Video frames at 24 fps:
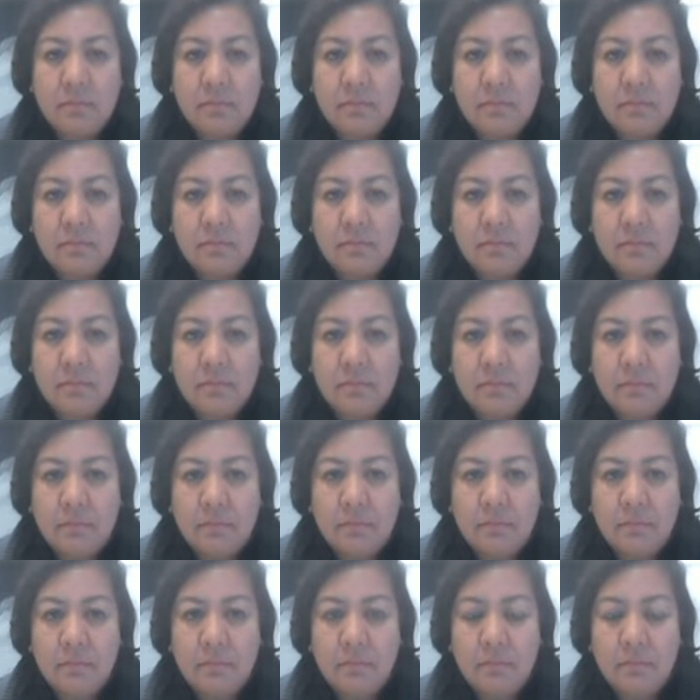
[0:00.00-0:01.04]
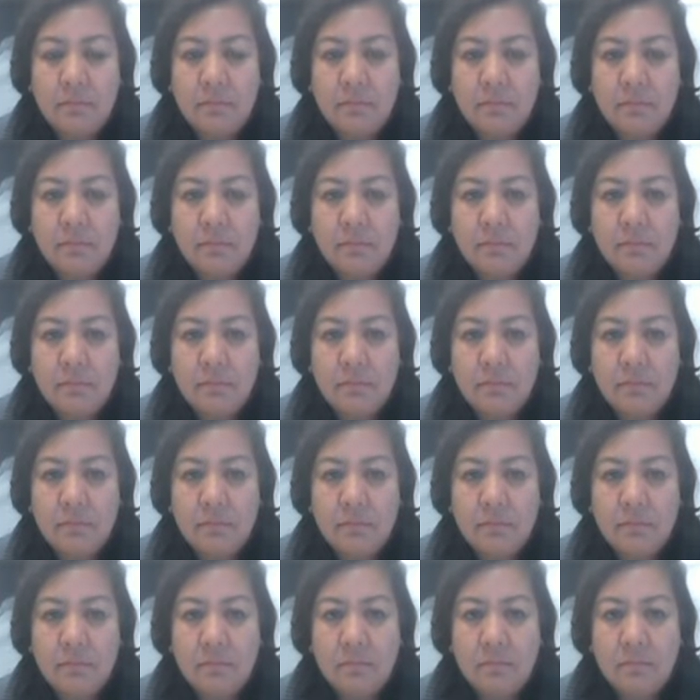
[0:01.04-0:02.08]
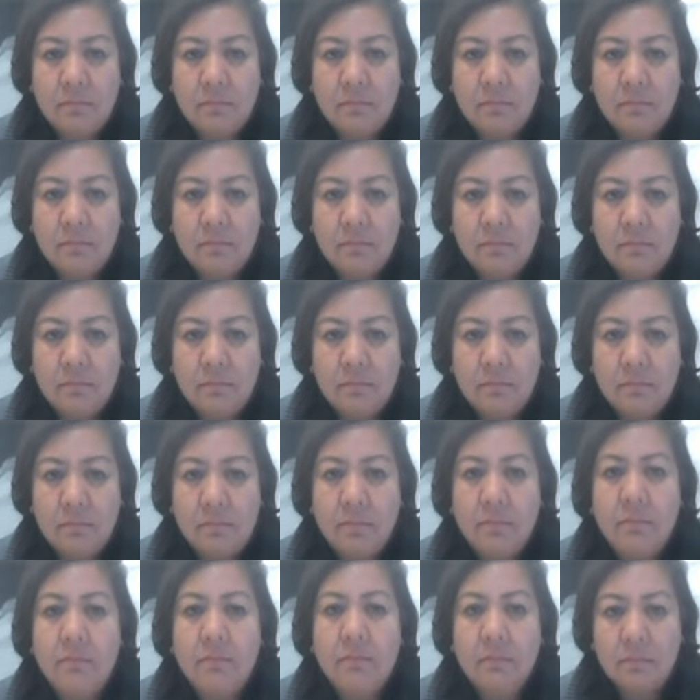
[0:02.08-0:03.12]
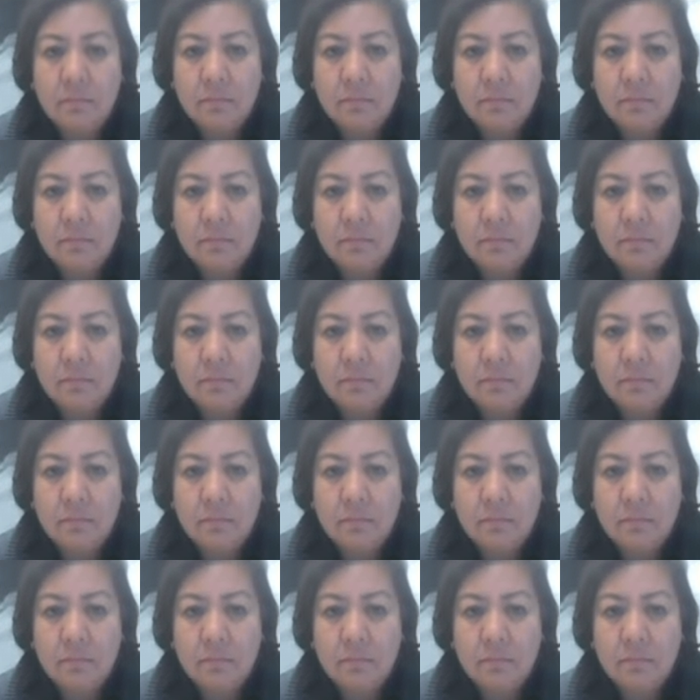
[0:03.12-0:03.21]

(not speaking)